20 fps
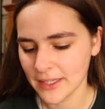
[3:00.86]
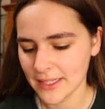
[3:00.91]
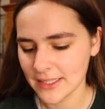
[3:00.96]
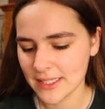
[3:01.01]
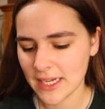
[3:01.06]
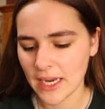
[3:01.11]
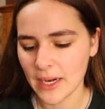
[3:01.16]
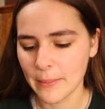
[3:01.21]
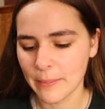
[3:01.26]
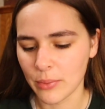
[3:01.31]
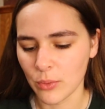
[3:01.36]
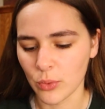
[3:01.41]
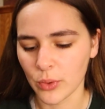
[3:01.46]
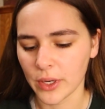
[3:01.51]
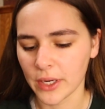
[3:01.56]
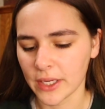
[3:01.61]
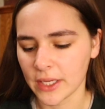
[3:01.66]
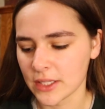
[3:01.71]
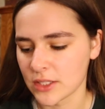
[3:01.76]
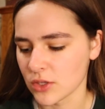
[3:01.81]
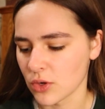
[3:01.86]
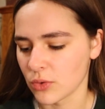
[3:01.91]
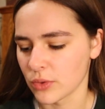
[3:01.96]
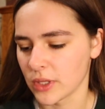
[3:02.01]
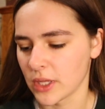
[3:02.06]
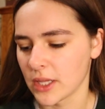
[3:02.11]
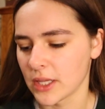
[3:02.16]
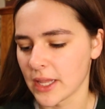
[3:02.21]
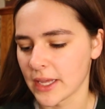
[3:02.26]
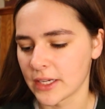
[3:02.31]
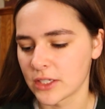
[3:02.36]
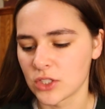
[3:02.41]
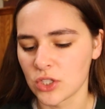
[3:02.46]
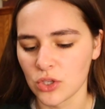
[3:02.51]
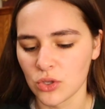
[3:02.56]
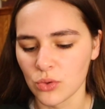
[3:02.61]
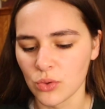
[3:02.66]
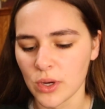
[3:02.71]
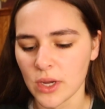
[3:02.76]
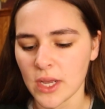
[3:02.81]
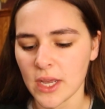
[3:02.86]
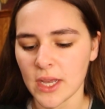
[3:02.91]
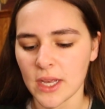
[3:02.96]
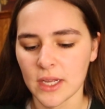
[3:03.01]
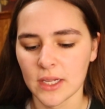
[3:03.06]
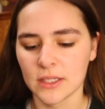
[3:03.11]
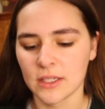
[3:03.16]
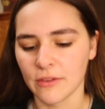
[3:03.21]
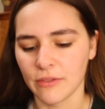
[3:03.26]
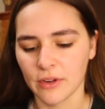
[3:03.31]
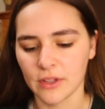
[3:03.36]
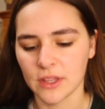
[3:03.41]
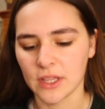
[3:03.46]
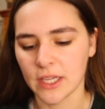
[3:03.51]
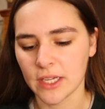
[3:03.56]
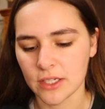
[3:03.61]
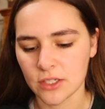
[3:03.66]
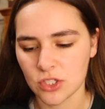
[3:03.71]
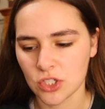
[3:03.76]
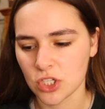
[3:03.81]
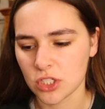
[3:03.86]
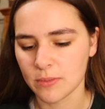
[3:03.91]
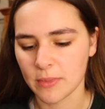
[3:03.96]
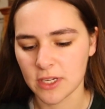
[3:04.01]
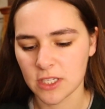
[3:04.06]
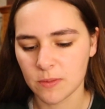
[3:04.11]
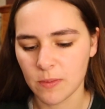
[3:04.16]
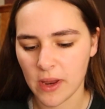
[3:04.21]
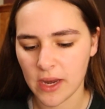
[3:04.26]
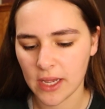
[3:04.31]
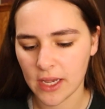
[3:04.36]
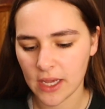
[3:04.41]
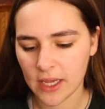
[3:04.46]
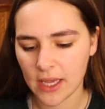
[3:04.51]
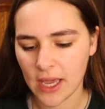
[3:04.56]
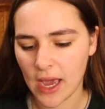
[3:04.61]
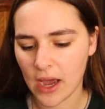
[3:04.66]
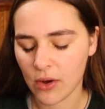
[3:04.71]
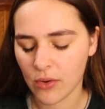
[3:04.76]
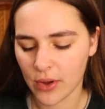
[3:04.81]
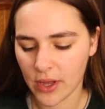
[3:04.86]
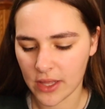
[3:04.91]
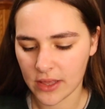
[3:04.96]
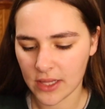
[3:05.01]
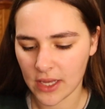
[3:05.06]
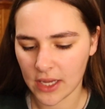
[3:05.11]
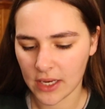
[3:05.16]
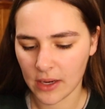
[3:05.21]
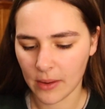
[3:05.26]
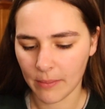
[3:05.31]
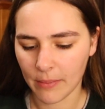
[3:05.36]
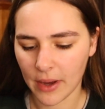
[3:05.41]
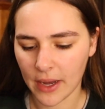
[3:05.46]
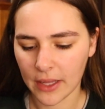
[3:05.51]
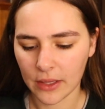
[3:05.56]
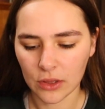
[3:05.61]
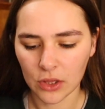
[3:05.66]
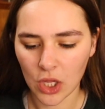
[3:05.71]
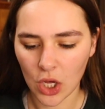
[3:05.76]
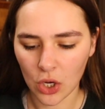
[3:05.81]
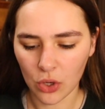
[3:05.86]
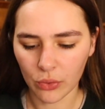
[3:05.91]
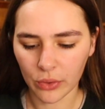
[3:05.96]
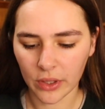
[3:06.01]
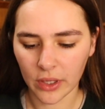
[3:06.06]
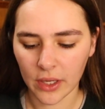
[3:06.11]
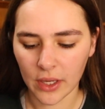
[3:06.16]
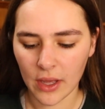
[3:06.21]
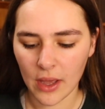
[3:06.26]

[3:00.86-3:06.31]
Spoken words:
that's kind of boring. It's only like two different things, just my spending account and then my loan.